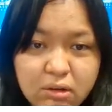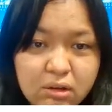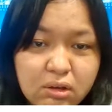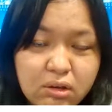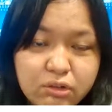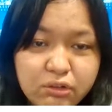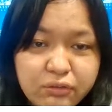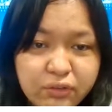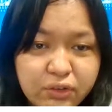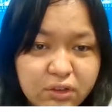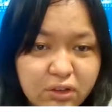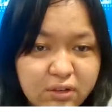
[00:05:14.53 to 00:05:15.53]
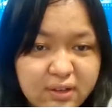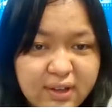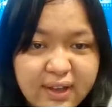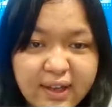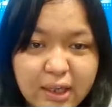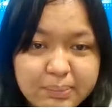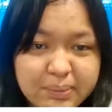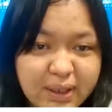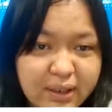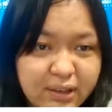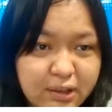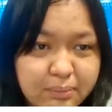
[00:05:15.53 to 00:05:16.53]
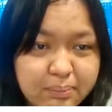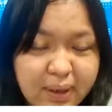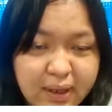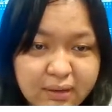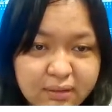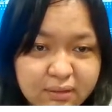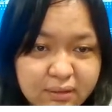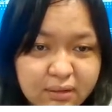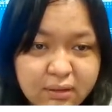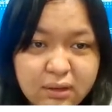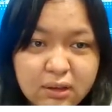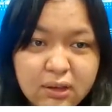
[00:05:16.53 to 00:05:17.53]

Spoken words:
cultural filters are updated by the